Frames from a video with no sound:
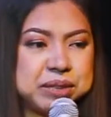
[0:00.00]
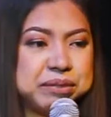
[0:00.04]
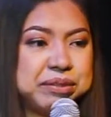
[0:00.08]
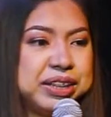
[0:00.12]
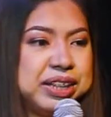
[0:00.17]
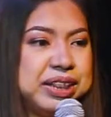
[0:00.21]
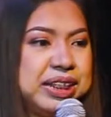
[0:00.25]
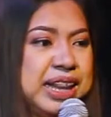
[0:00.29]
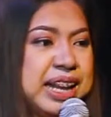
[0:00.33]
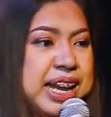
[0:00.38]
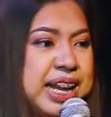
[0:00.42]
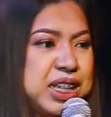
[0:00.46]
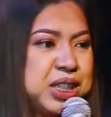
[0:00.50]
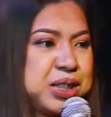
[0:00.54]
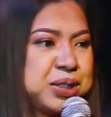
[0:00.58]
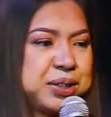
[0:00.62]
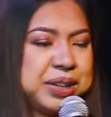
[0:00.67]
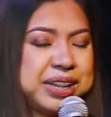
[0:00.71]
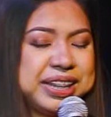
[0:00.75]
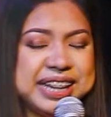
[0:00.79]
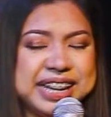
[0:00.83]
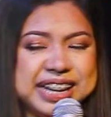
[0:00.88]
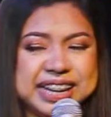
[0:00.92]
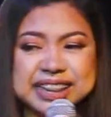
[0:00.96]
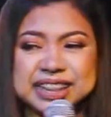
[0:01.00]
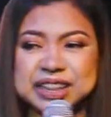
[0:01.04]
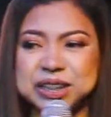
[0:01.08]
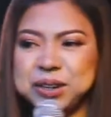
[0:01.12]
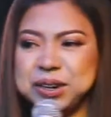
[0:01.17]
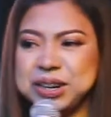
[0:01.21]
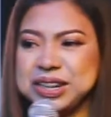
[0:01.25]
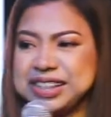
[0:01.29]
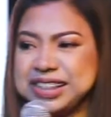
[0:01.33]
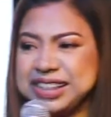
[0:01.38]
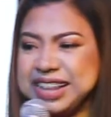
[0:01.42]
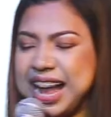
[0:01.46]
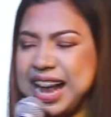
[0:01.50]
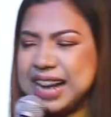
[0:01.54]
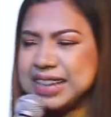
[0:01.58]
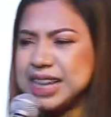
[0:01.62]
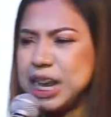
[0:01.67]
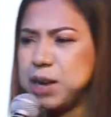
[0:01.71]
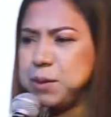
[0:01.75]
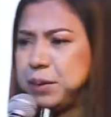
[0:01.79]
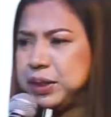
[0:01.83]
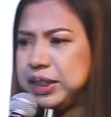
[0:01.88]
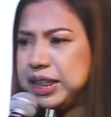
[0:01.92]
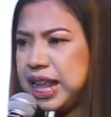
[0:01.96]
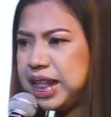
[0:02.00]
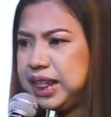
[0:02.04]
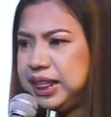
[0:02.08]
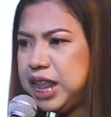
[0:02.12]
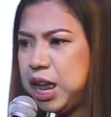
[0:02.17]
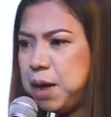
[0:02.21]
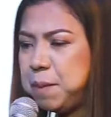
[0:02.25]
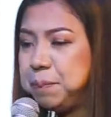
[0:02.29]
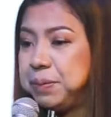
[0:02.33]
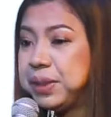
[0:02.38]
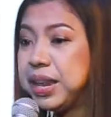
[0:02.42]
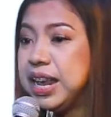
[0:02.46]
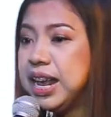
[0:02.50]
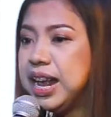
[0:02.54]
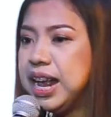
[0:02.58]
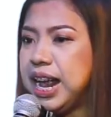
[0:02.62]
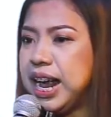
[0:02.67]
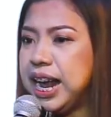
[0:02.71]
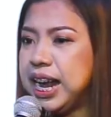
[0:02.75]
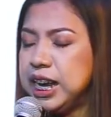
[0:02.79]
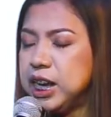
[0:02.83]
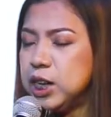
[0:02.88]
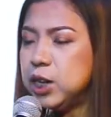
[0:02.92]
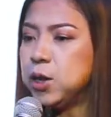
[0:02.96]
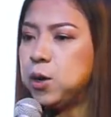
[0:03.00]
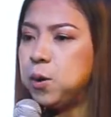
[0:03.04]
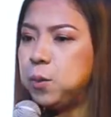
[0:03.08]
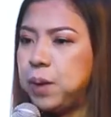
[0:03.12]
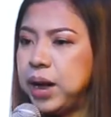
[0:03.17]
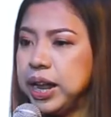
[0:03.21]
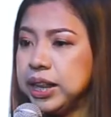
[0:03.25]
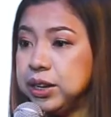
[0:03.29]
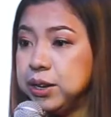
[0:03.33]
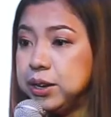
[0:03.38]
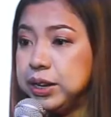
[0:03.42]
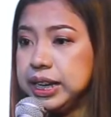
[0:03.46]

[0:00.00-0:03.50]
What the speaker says: over lunch or dinner or snacks, I would tell them, hey, you know what?